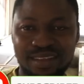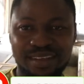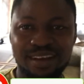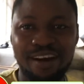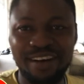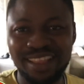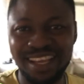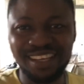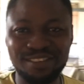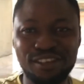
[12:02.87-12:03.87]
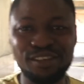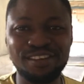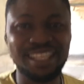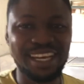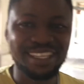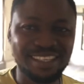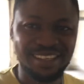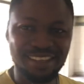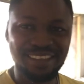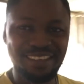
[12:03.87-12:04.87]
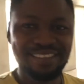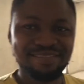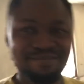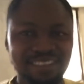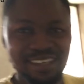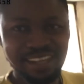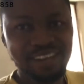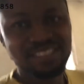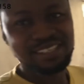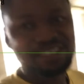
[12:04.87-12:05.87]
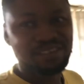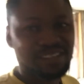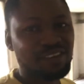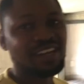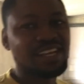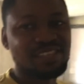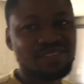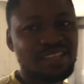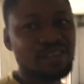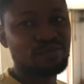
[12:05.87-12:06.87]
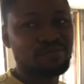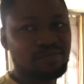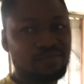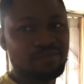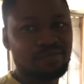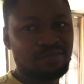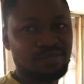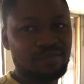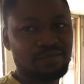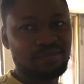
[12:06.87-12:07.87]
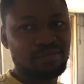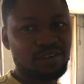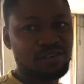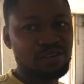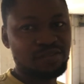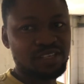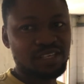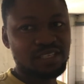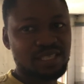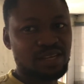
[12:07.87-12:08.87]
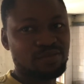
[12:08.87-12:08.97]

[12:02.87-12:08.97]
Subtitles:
Alright, thank you for doing that. I'll see you in our next video. Rovi just now.